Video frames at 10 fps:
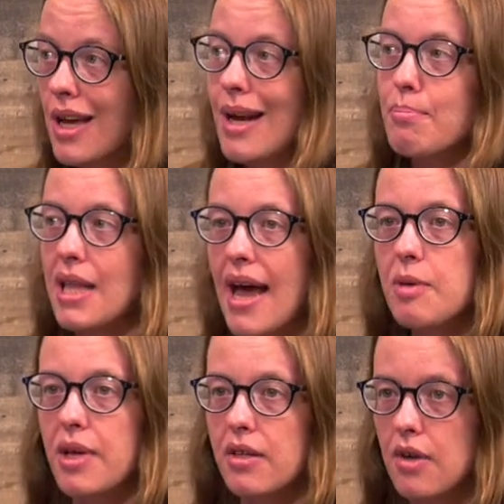kind of
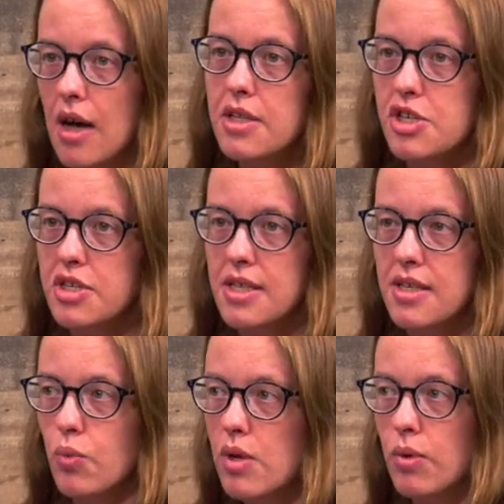blackmailed colleges. They
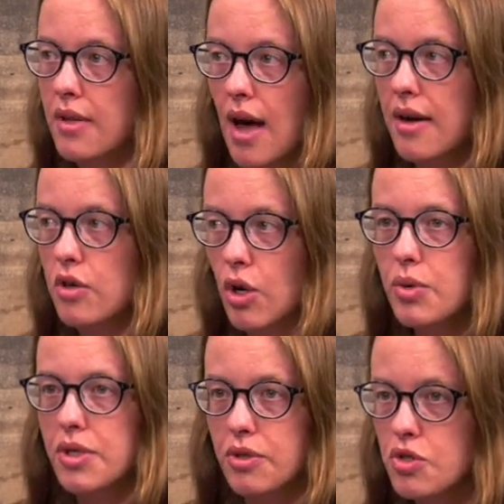said, we will not go
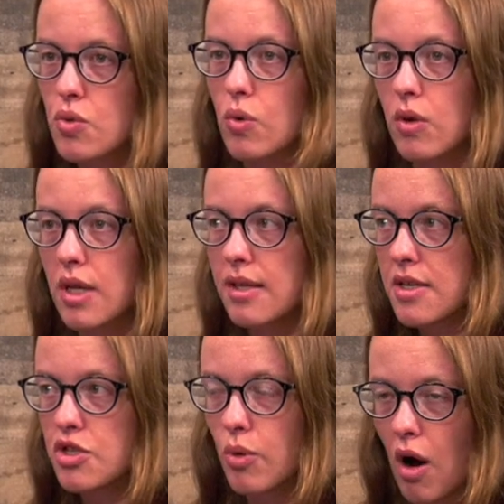to your school
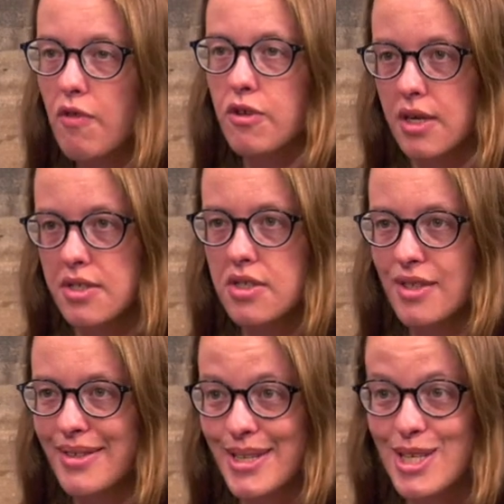unless you offer us
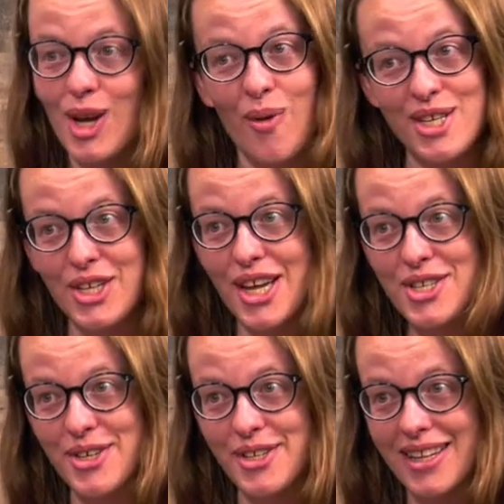this
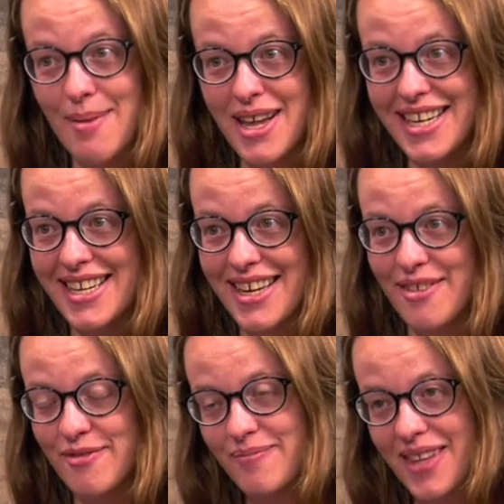coeducational amenity
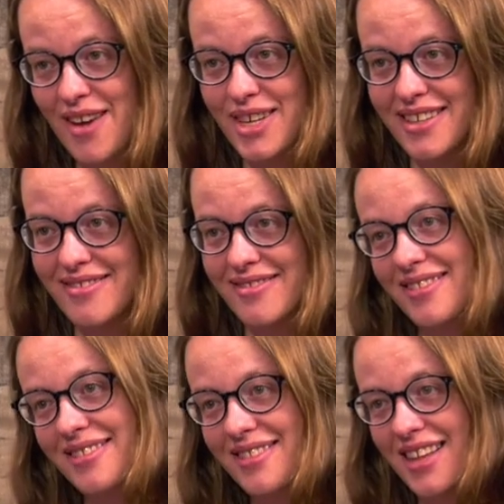of having
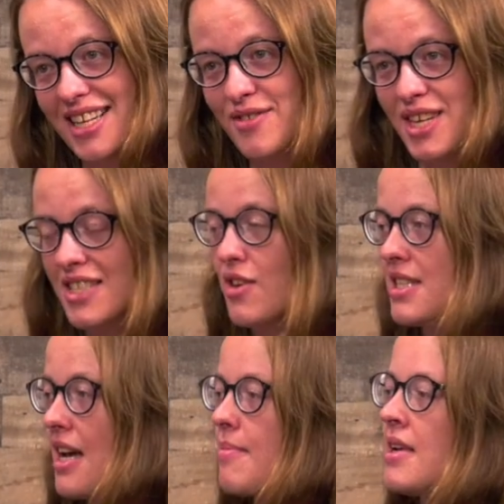lots of sex all the
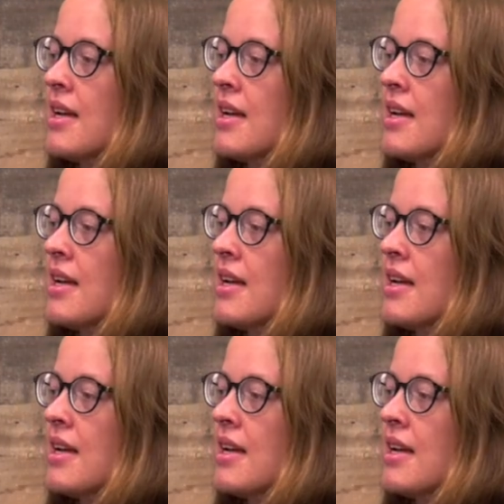time.